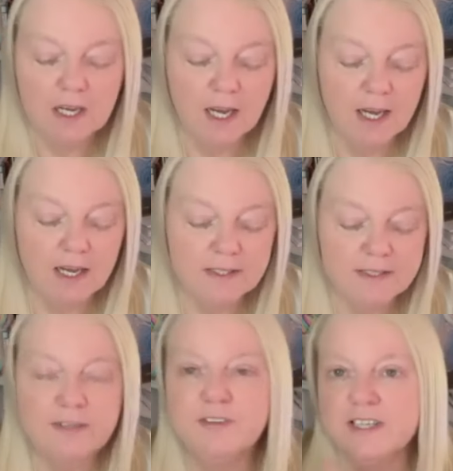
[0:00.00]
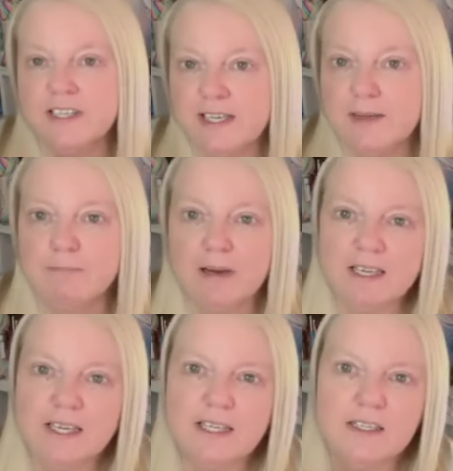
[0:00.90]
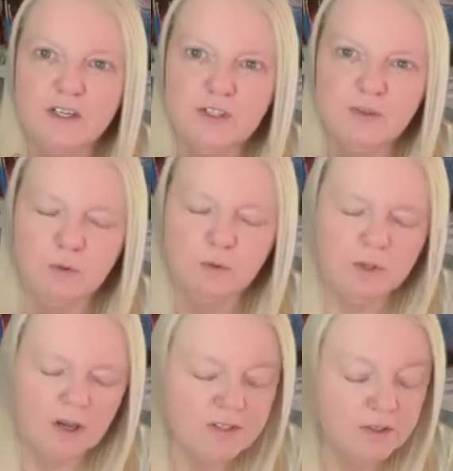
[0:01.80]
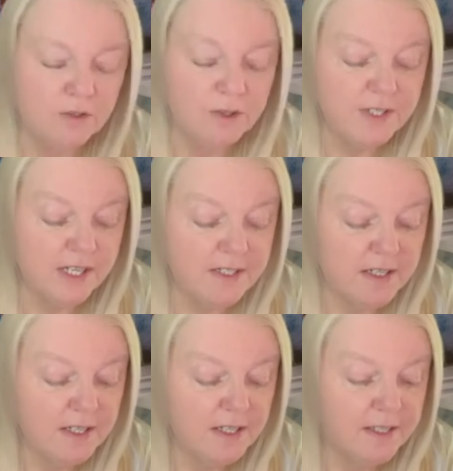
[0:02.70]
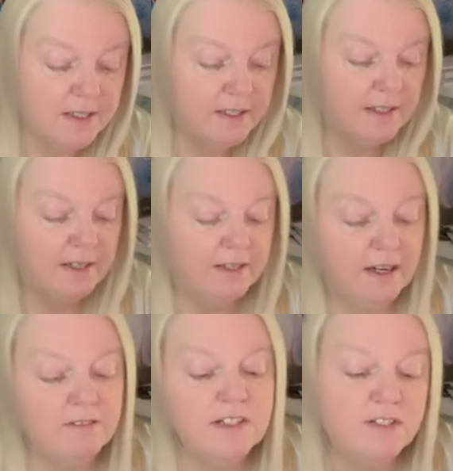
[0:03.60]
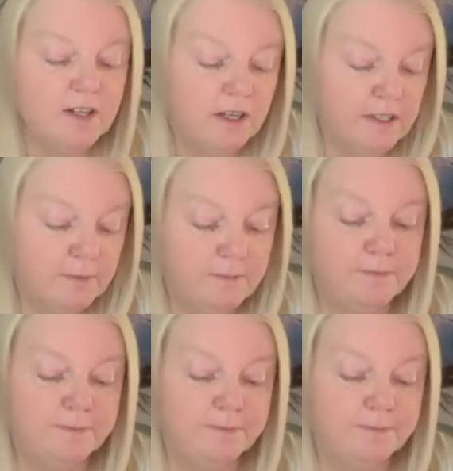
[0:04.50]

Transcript: and if you can hear banging and all kinds of noises, G Gary's um,